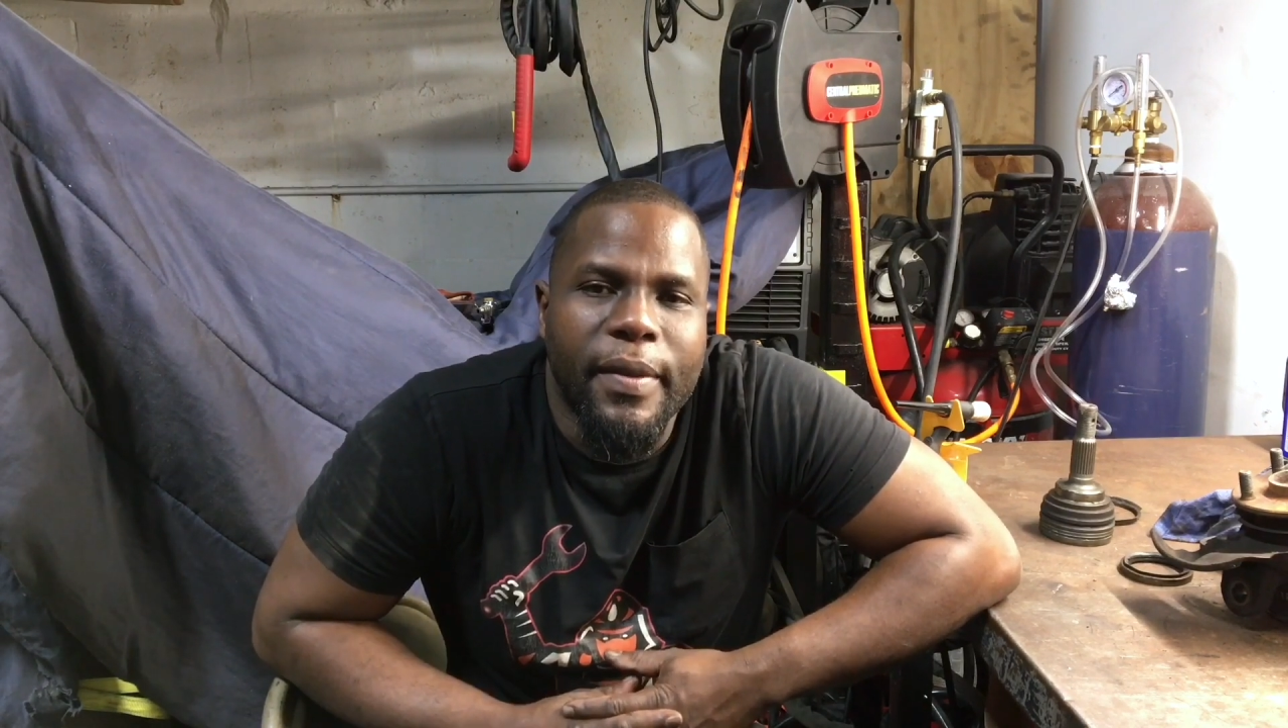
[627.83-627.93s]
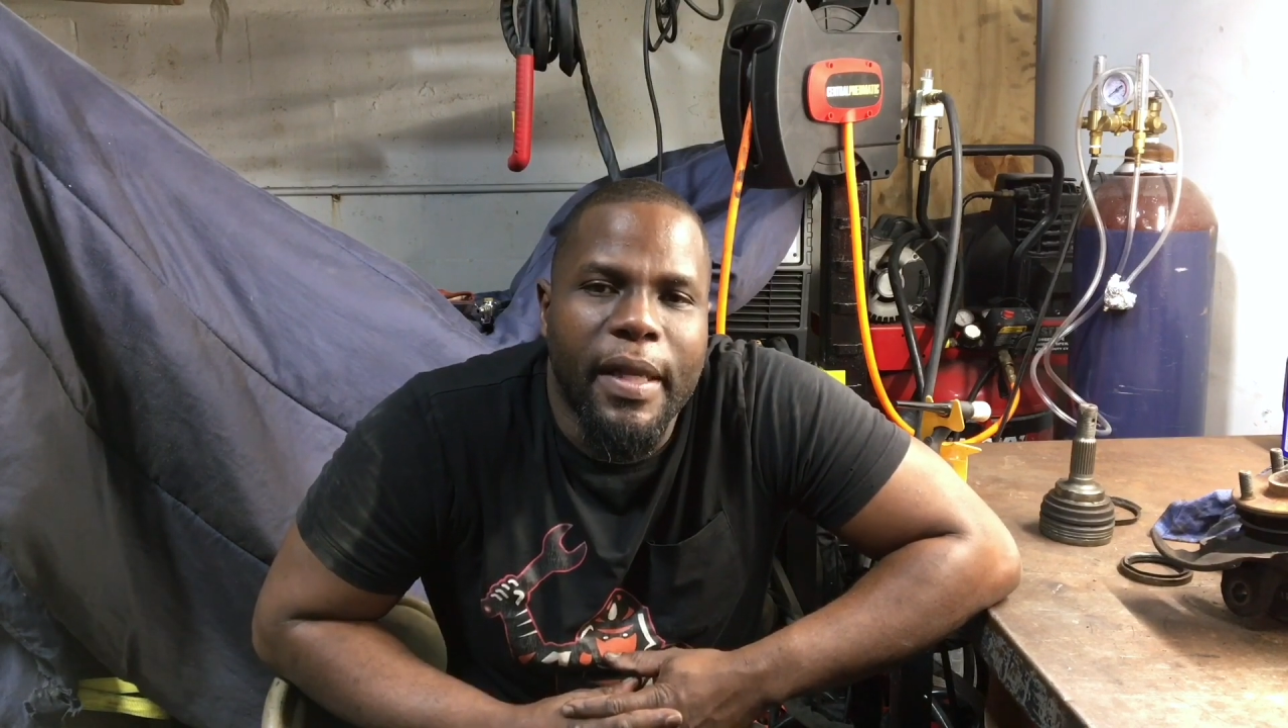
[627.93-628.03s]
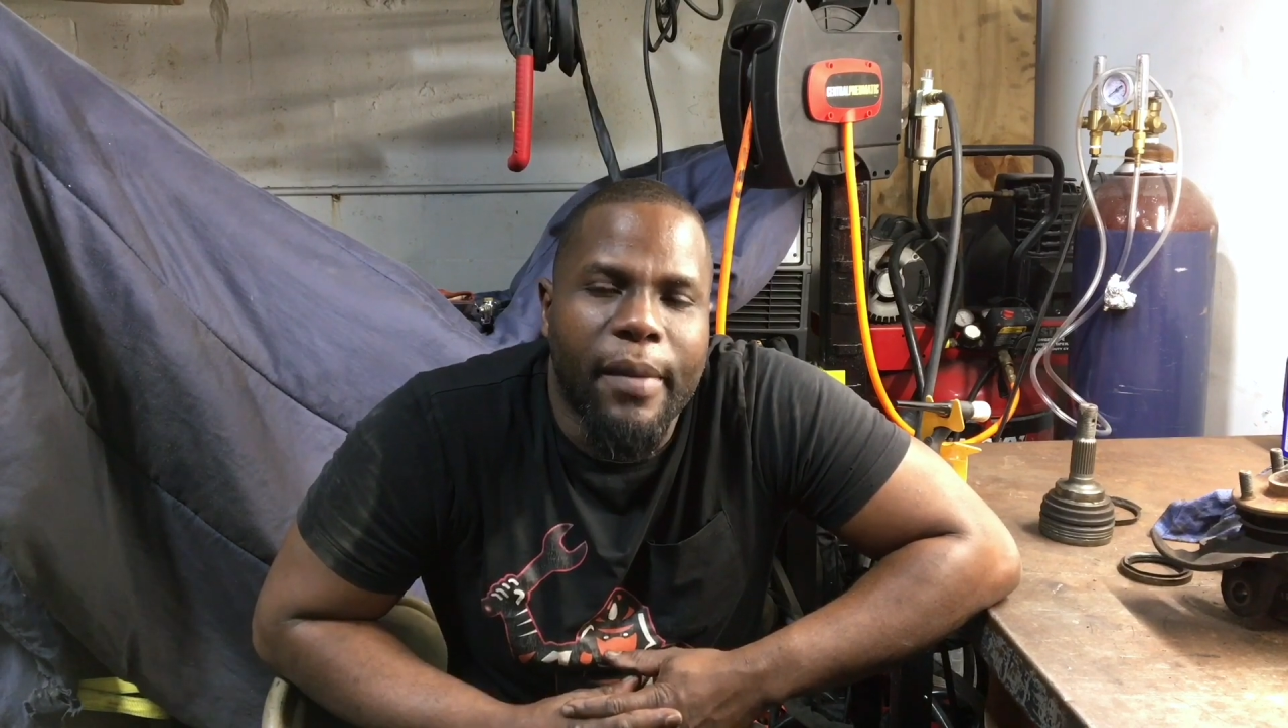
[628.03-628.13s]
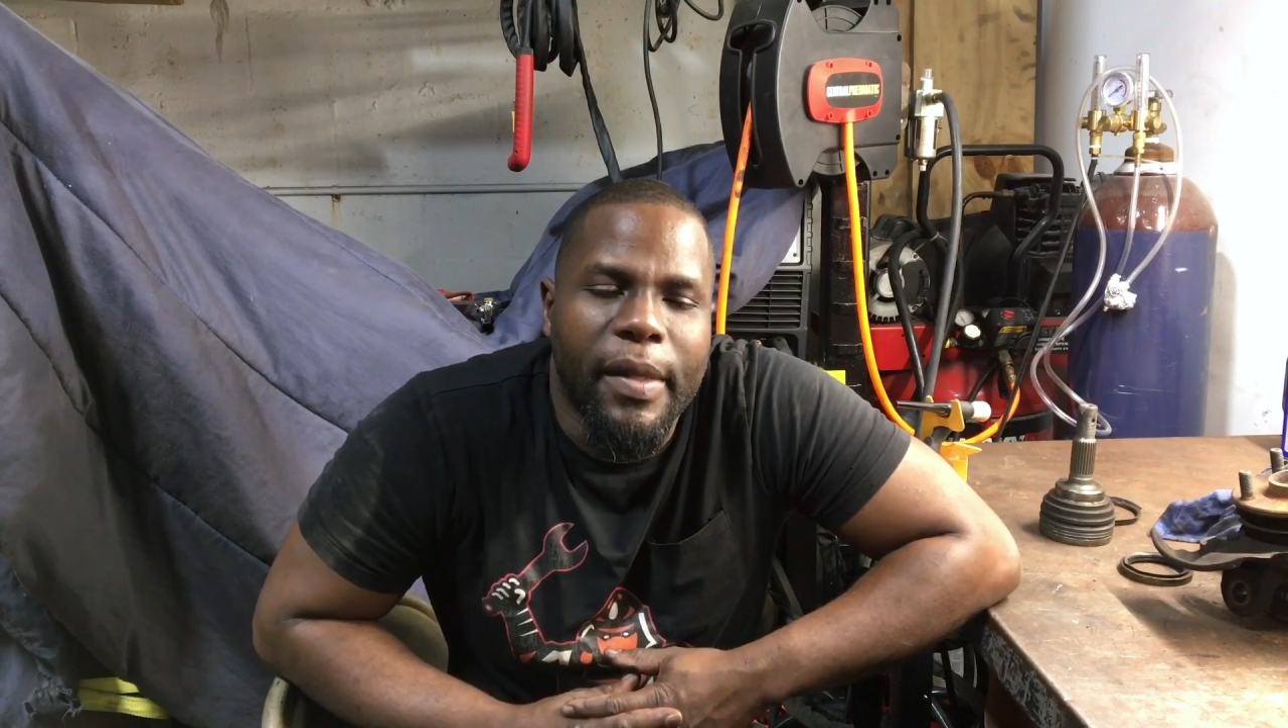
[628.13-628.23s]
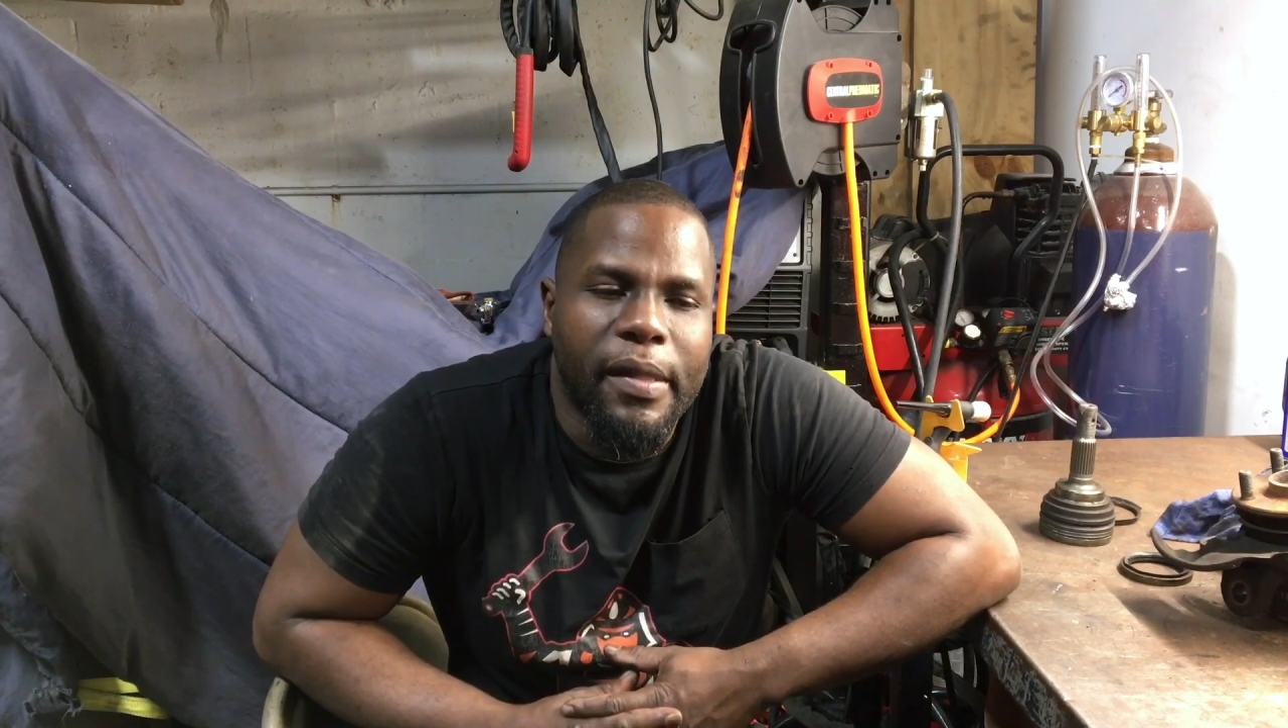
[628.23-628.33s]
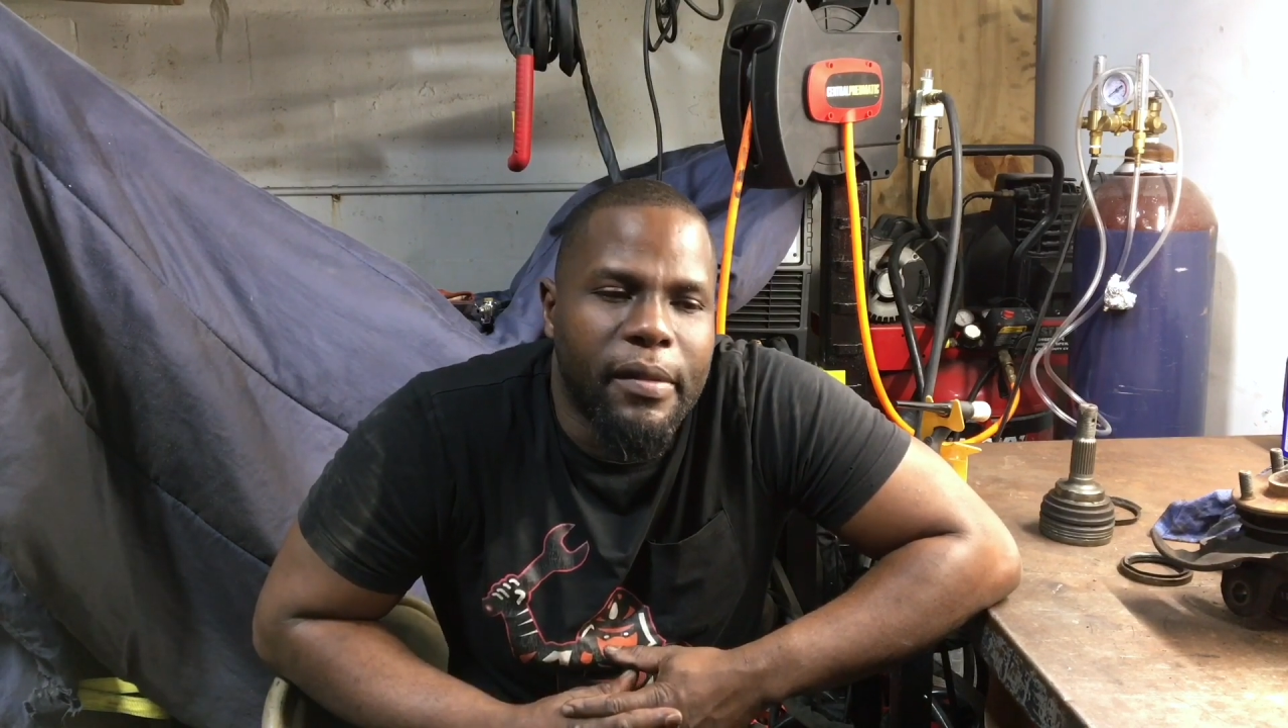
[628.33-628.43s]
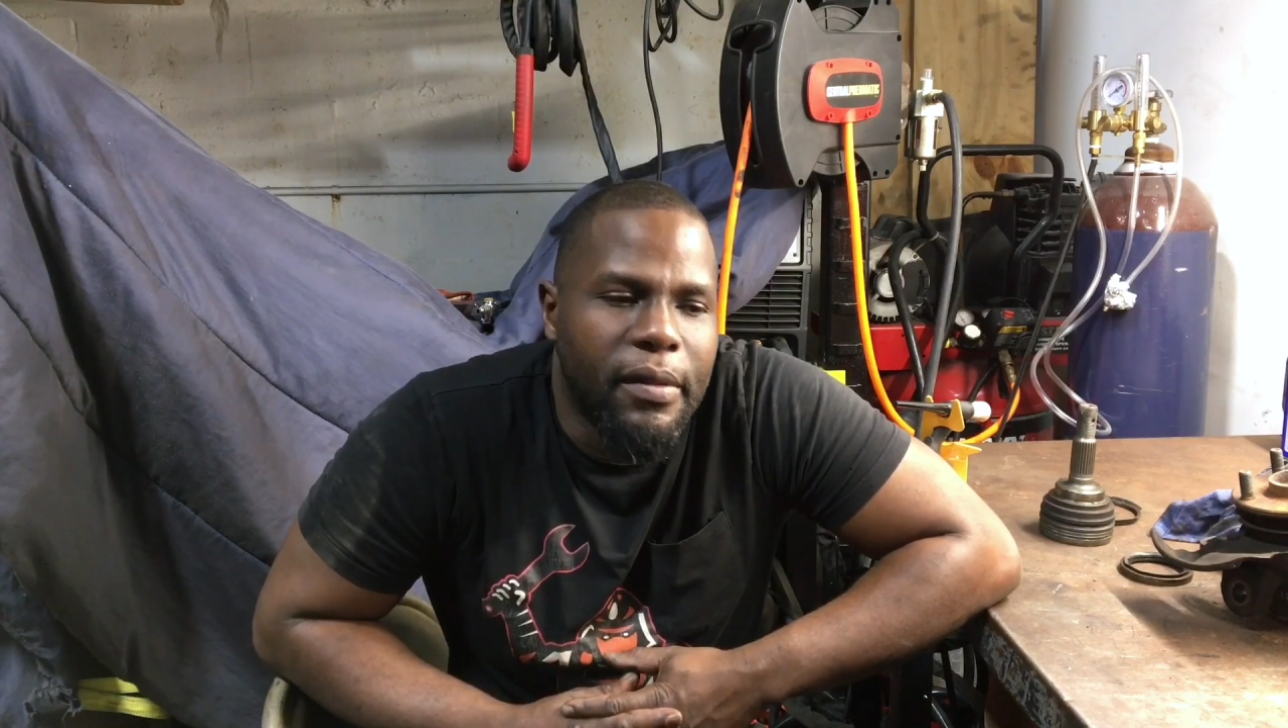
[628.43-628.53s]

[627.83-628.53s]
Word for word: man. I mean,